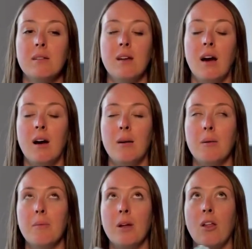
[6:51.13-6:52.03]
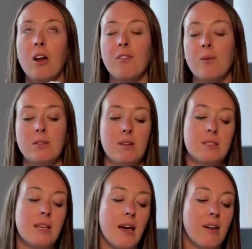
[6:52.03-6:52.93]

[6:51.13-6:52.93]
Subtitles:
a lot of it was on sale.